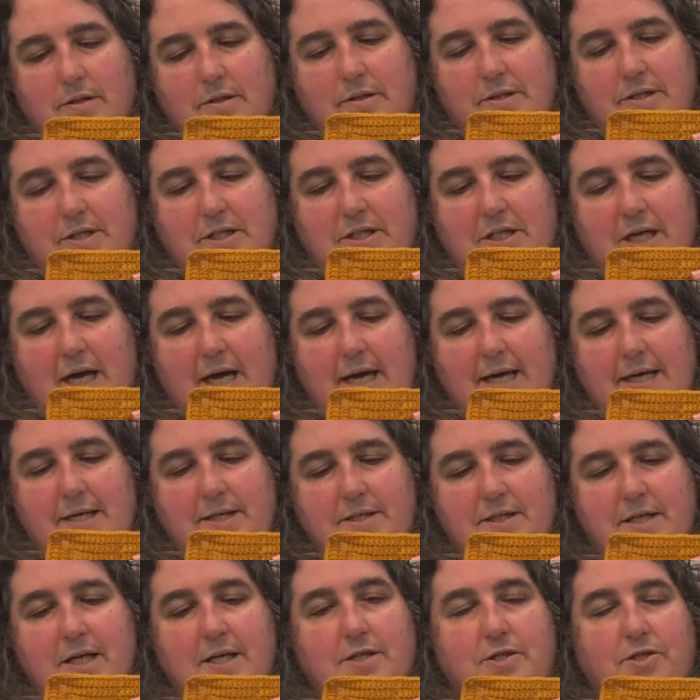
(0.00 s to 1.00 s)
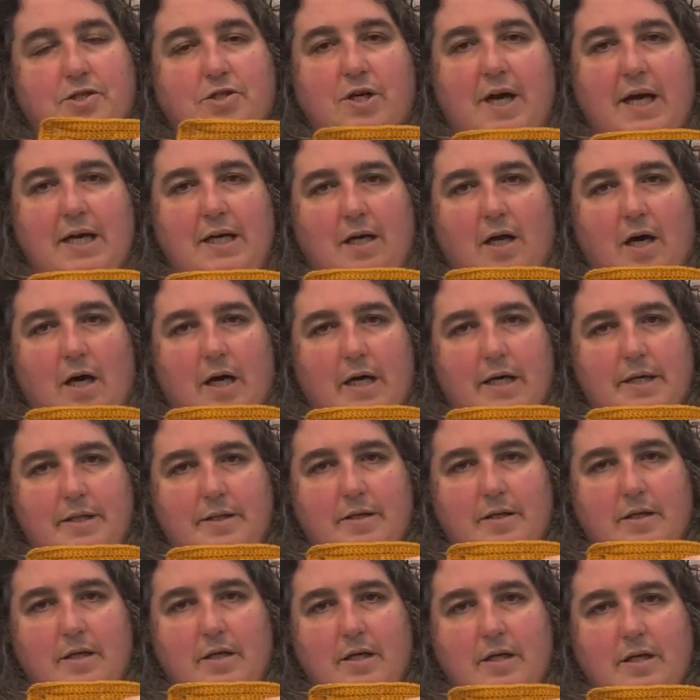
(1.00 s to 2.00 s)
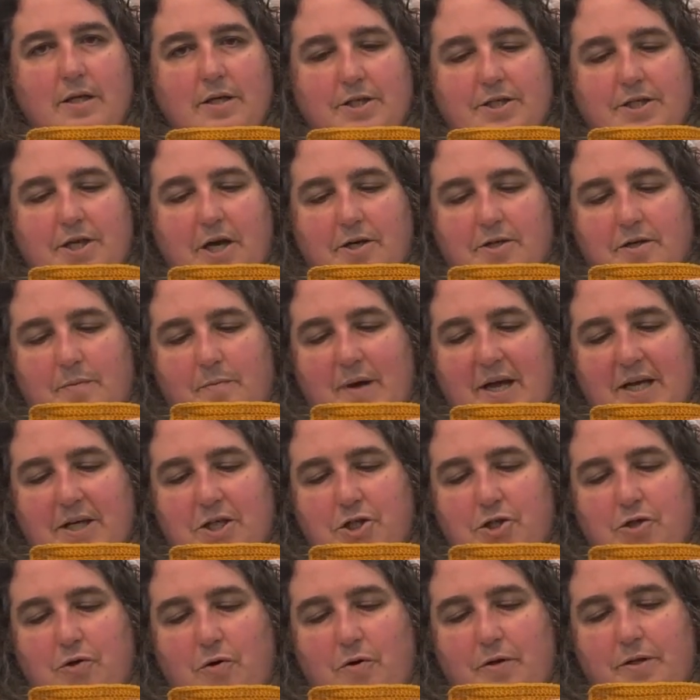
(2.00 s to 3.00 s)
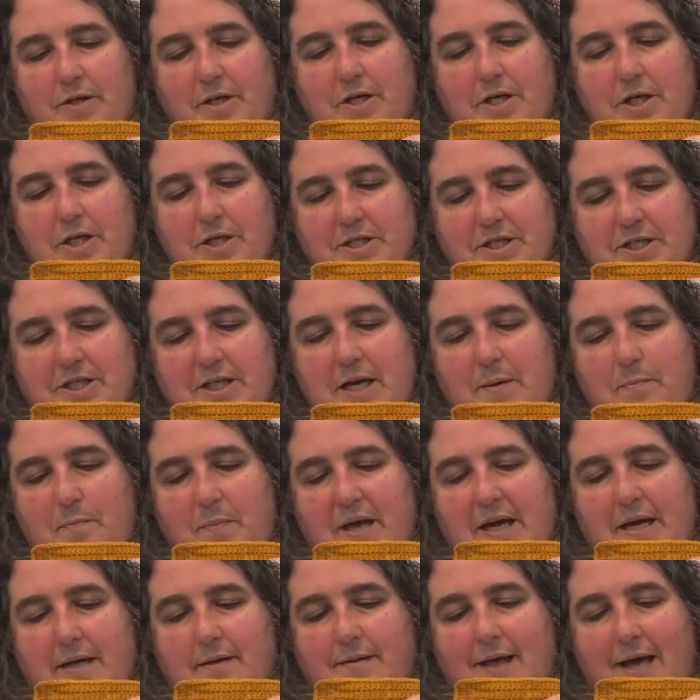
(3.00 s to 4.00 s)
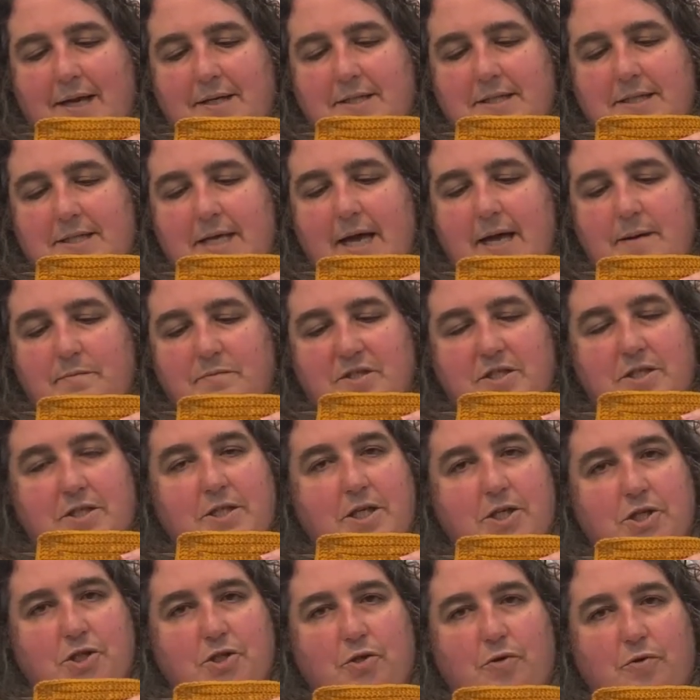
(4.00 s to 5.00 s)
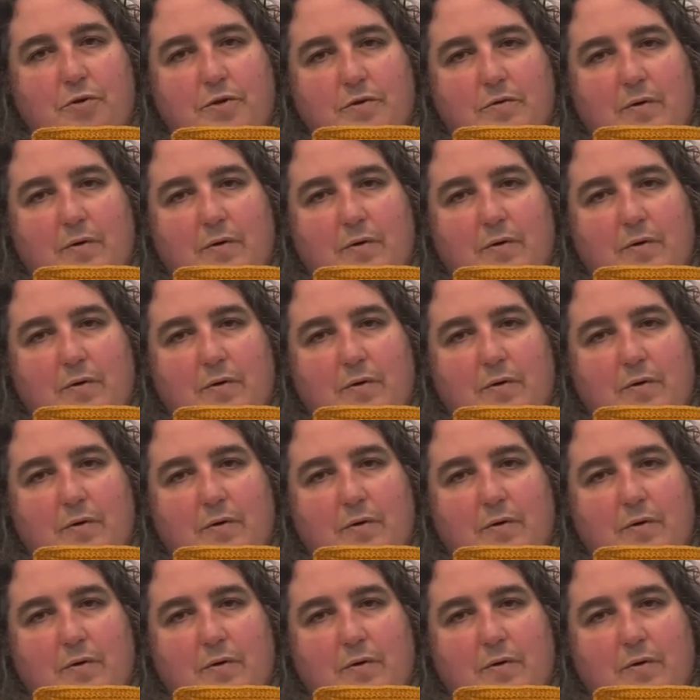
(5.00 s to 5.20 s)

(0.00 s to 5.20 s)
stays in a straight line. So to make sure that you're skipping that same stitch all the